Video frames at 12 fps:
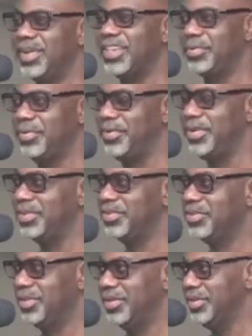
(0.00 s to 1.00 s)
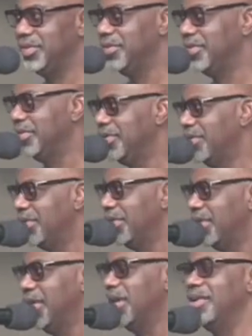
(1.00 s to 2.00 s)
exponentially.
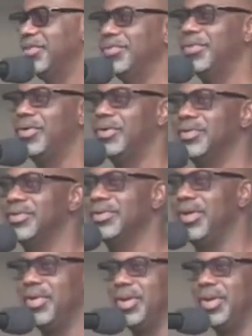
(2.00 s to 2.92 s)
And of course, our